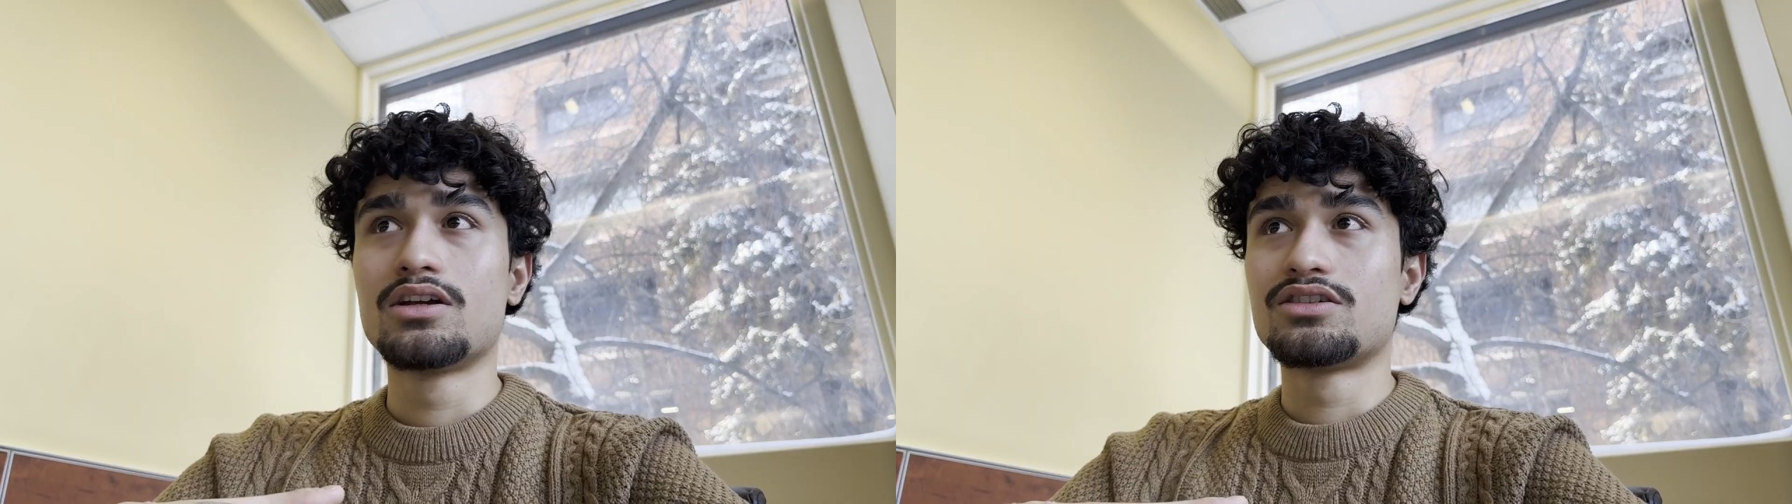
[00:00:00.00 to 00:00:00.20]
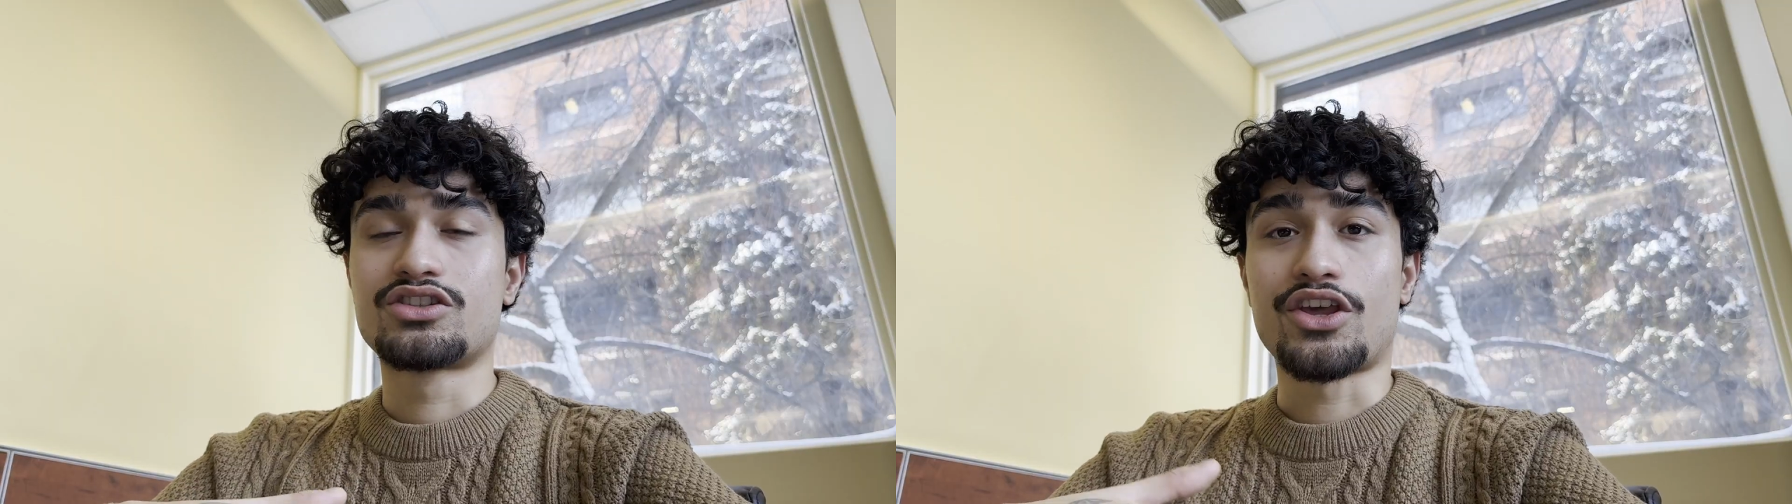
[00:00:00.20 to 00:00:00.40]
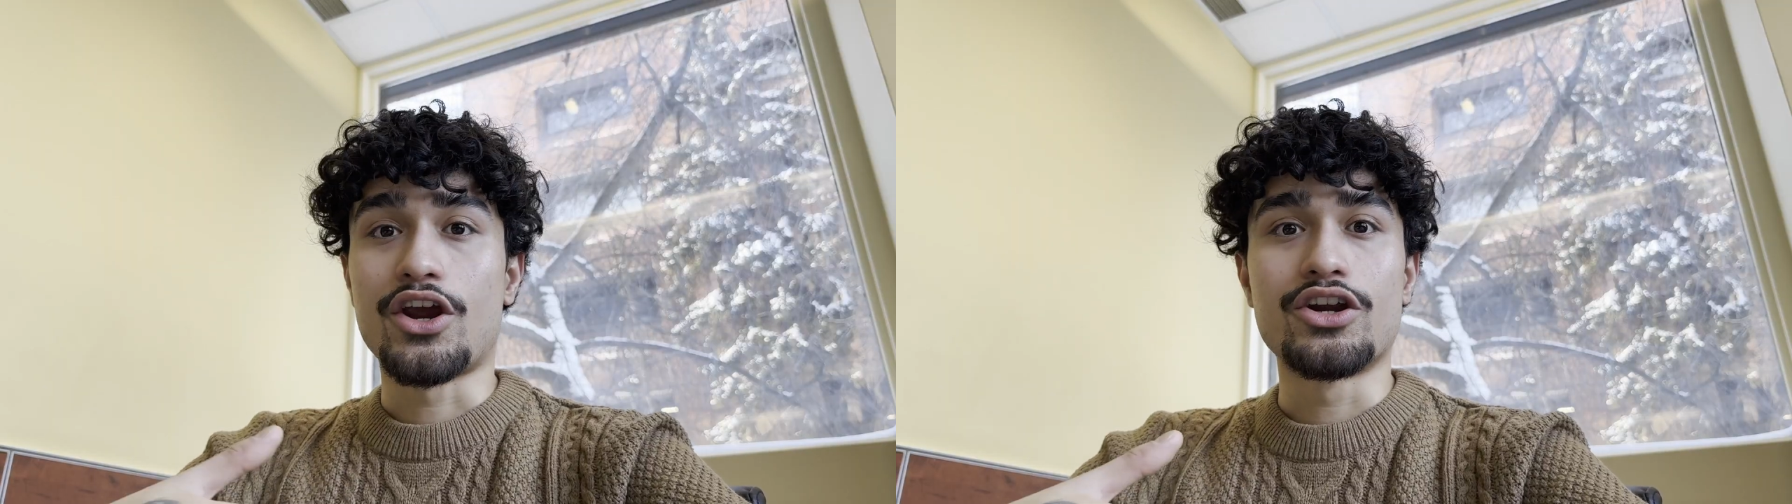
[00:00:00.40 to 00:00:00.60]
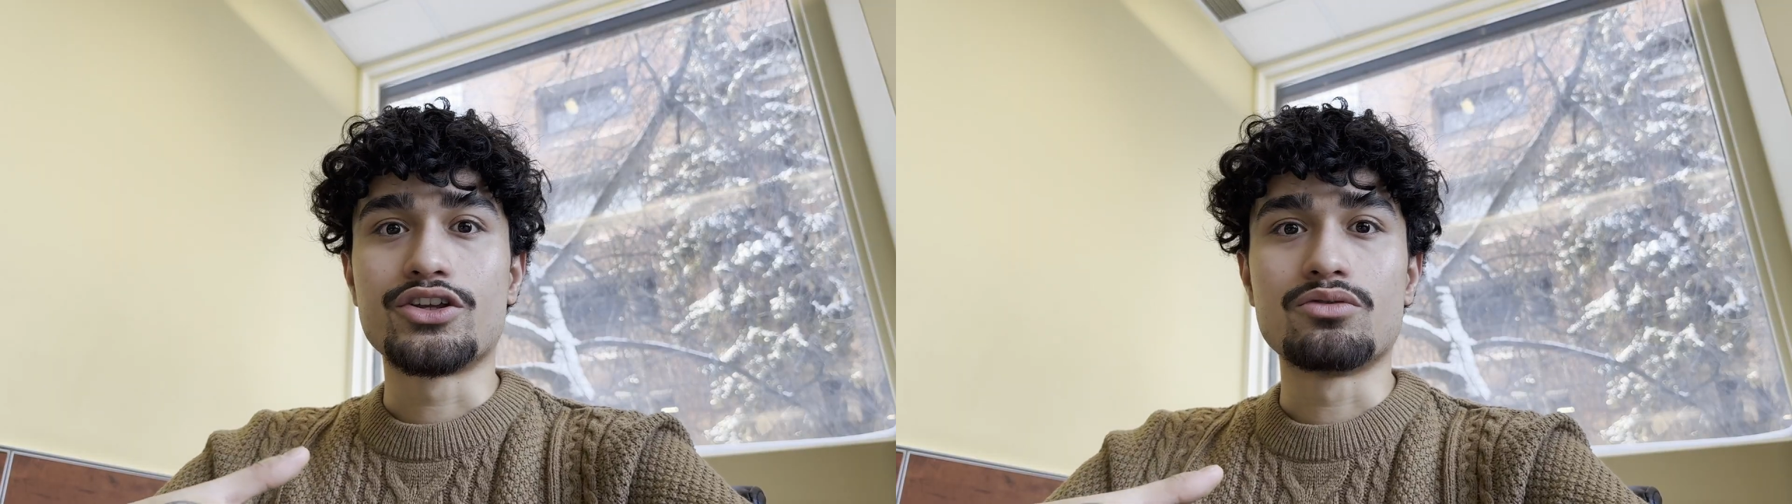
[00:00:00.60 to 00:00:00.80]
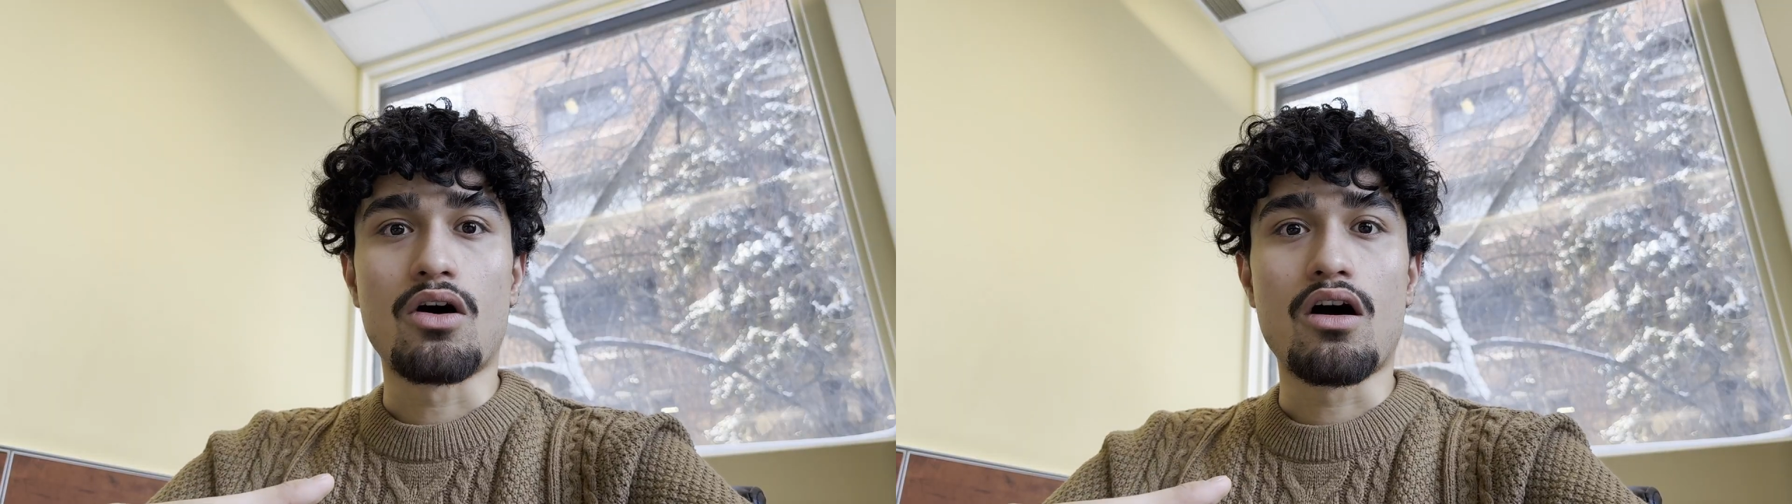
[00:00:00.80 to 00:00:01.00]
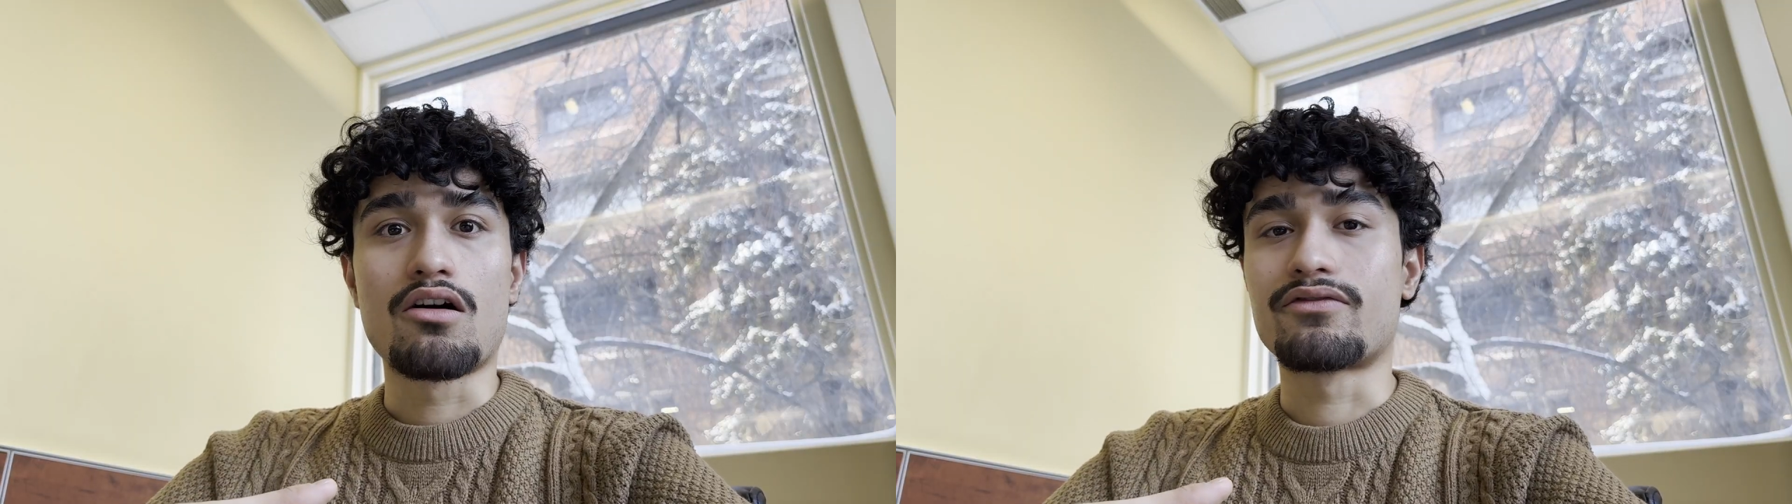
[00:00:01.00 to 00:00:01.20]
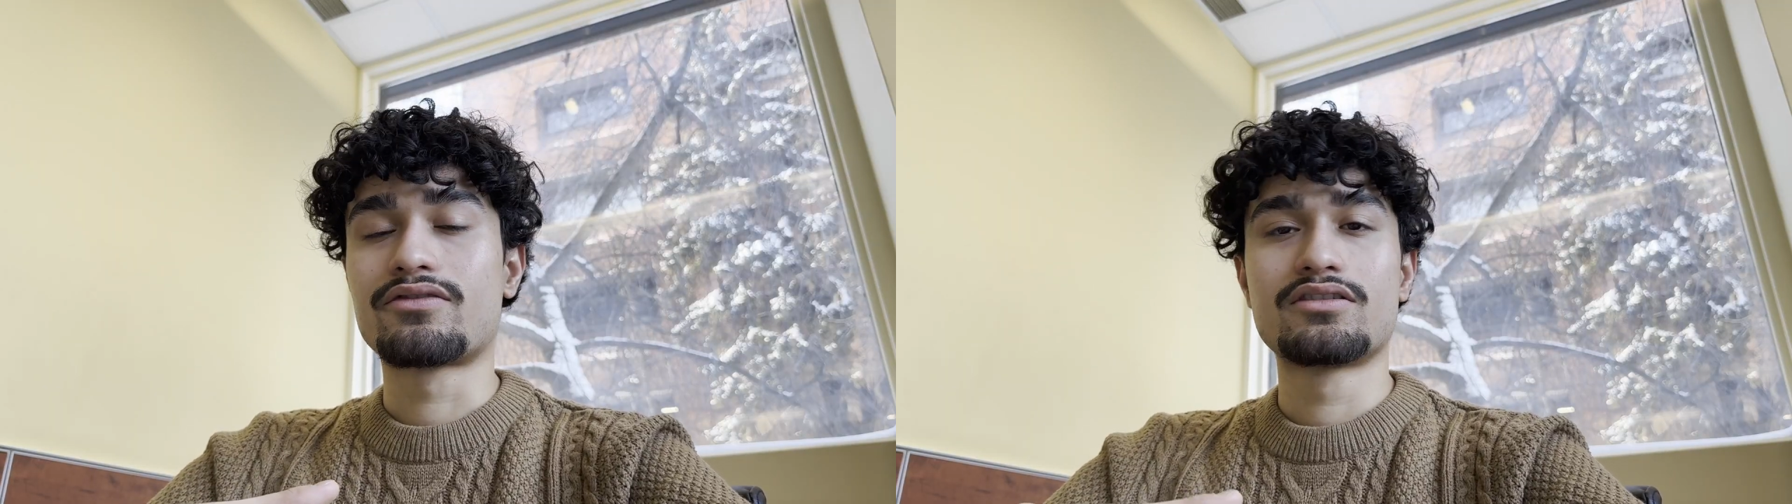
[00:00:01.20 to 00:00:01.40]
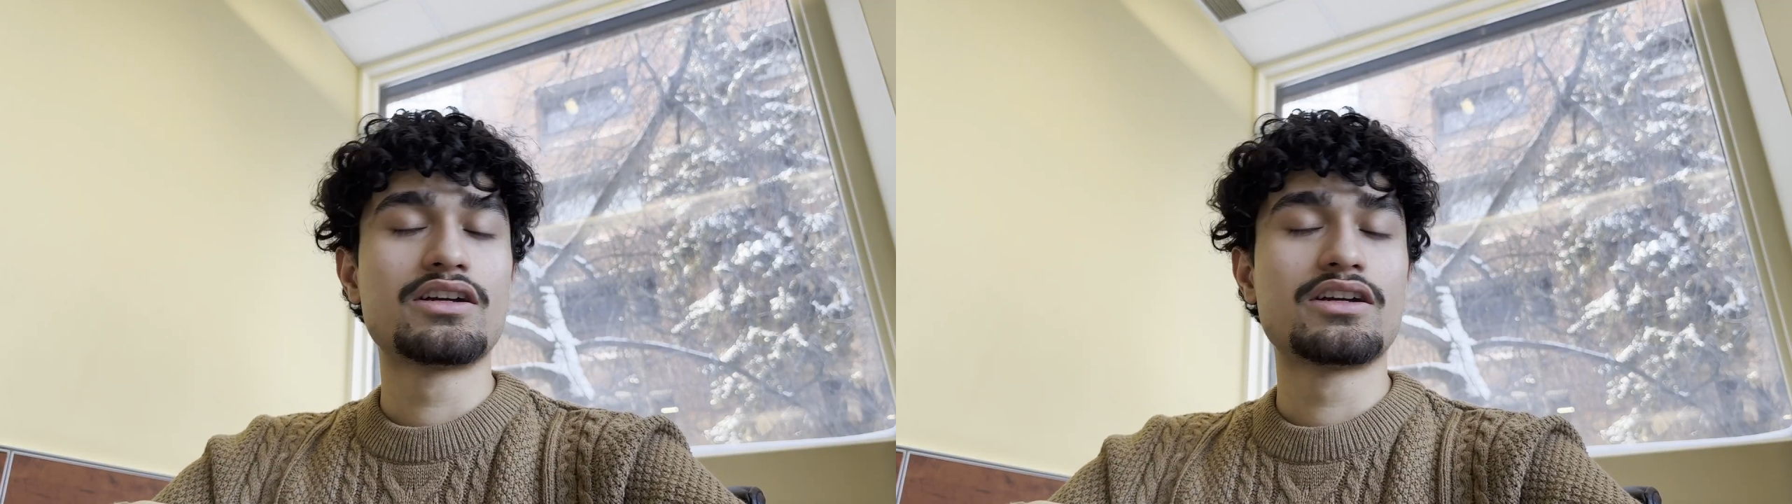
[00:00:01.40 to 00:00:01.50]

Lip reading: scare you off.